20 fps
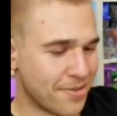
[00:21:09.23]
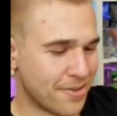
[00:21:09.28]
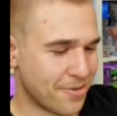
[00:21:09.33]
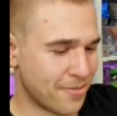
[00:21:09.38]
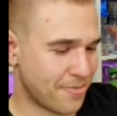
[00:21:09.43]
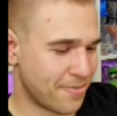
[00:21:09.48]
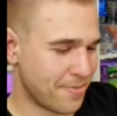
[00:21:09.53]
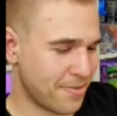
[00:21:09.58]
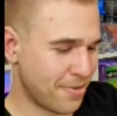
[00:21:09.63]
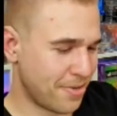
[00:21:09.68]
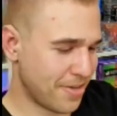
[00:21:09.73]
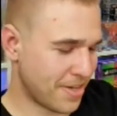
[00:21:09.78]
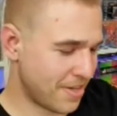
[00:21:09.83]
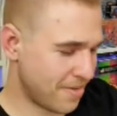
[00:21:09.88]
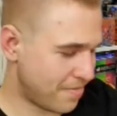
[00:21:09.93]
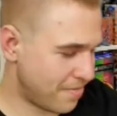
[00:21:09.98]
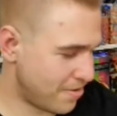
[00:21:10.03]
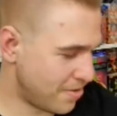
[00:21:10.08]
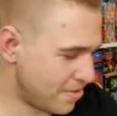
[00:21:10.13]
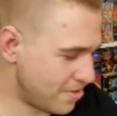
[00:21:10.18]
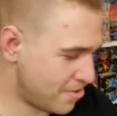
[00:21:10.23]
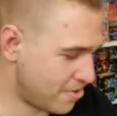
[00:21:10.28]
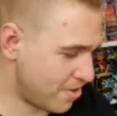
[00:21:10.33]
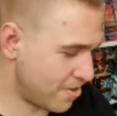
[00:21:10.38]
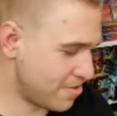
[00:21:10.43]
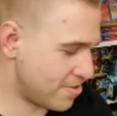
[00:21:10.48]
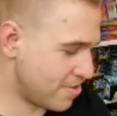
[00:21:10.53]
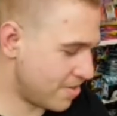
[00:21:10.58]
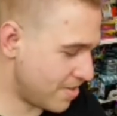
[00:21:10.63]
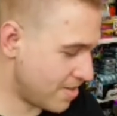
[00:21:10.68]
We're looking for
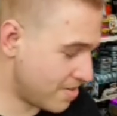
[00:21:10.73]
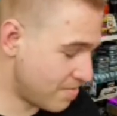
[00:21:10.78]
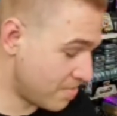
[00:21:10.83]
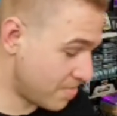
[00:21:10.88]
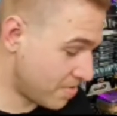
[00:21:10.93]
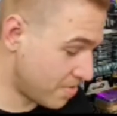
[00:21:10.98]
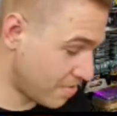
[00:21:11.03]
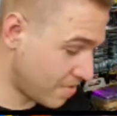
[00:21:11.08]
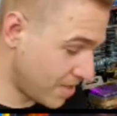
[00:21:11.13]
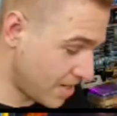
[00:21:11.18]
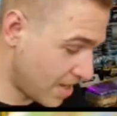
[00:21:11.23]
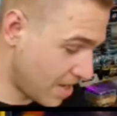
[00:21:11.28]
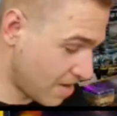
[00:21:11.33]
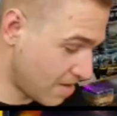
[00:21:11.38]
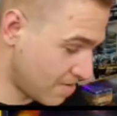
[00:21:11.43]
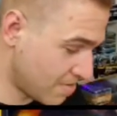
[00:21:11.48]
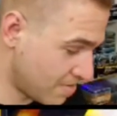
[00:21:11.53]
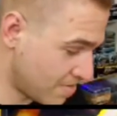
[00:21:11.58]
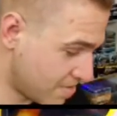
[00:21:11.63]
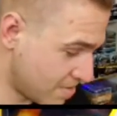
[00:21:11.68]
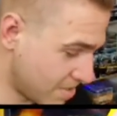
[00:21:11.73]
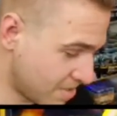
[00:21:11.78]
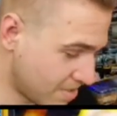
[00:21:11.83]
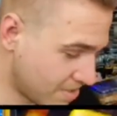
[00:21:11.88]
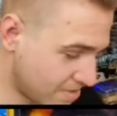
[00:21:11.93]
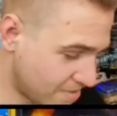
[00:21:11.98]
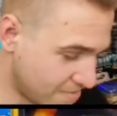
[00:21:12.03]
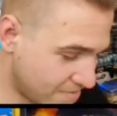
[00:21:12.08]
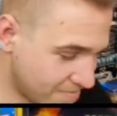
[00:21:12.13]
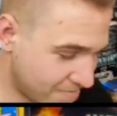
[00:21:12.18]
Charizard number 3 now,
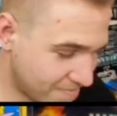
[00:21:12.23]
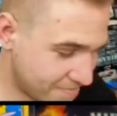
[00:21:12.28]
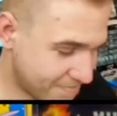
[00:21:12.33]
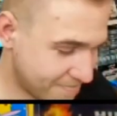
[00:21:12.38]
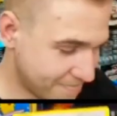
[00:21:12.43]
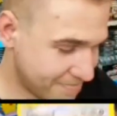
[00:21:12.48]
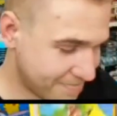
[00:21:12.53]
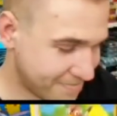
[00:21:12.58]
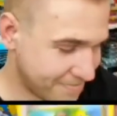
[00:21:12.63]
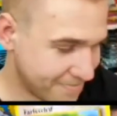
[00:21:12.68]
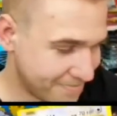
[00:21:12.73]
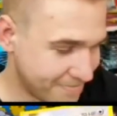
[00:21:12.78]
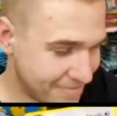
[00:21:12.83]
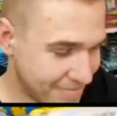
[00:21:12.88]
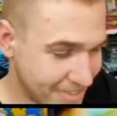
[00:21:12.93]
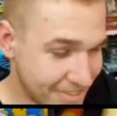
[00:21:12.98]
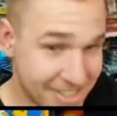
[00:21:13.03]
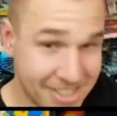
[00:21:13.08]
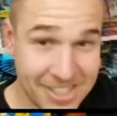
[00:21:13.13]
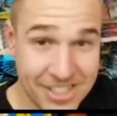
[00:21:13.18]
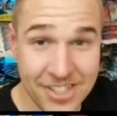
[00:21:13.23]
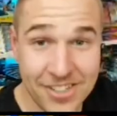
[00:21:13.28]
so let's